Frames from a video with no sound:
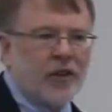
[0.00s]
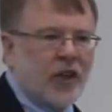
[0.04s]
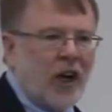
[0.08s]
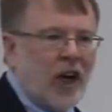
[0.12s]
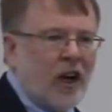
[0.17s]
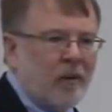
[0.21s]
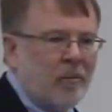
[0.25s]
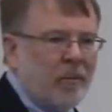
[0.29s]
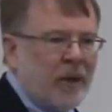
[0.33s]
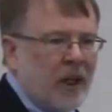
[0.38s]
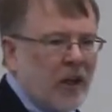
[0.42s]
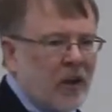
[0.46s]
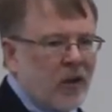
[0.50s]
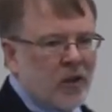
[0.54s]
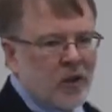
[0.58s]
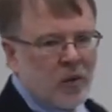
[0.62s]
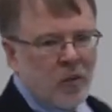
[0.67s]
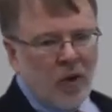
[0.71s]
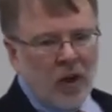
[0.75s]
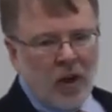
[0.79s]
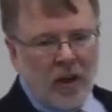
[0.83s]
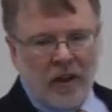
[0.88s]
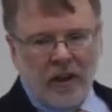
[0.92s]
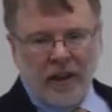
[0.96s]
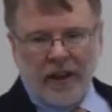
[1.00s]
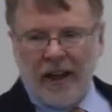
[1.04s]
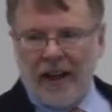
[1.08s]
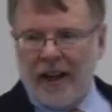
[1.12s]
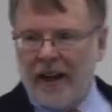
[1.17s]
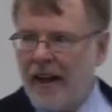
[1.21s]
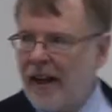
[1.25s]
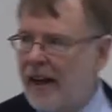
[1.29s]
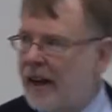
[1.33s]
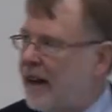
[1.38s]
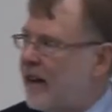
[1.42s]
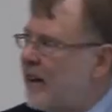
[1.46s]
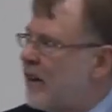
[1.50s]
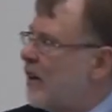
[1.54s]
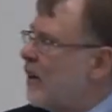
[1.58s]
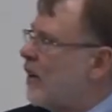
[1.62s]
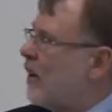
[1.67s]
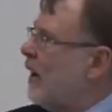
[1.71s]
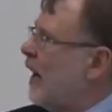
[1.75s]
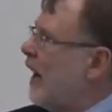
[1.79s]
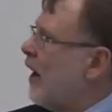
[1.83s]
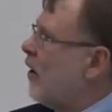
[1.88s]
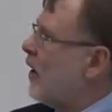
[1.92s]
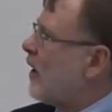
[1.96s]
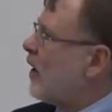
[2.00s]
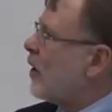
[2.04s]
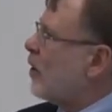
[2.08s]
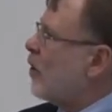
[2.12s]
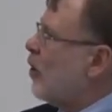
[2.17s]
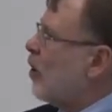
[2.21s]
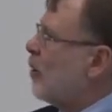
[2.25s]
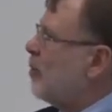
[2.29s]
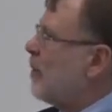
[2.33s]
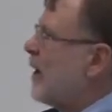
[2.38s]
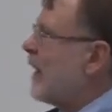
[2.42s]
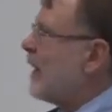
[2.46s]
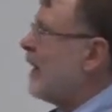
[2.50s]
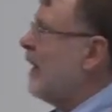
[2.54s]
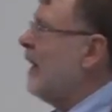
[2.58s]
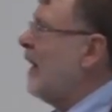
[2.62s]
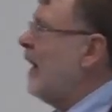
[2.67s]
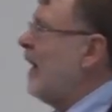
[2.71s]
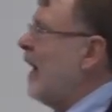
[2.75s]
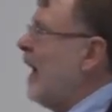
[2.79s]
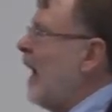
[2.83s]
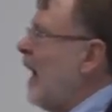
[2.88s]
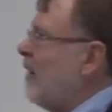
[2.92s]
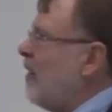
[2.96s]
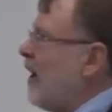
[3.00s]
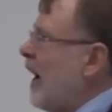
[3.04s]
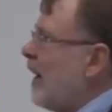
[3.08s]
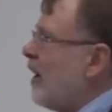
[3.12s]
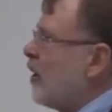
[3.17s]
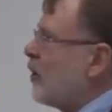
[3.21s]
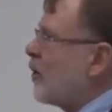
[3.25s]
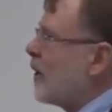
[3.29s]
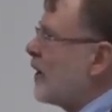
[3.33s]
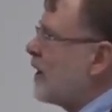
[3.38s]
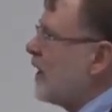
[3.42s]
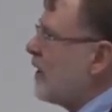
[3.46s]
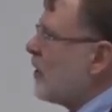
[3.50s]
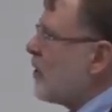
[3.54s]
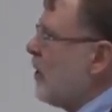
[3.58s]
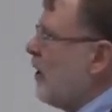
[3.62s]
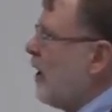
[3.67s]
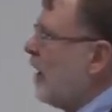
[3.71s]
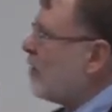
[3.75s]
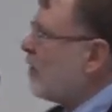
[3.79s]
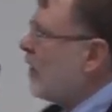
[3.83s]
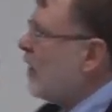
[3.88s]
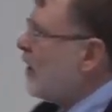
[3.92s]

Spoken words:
John Miller's work and Eric Thorbeck, have had a tradition of